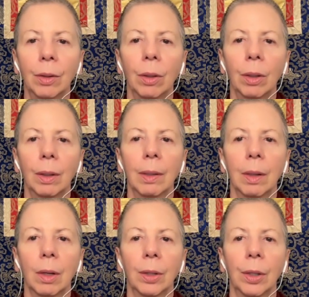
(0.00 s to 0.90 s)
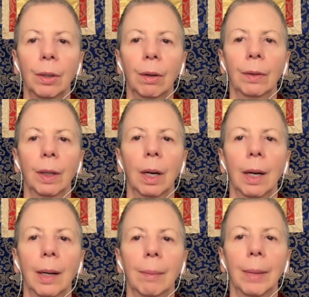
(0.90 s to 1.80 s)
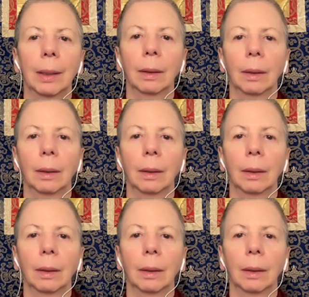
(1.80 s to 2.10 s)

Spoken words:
on this logic of karma.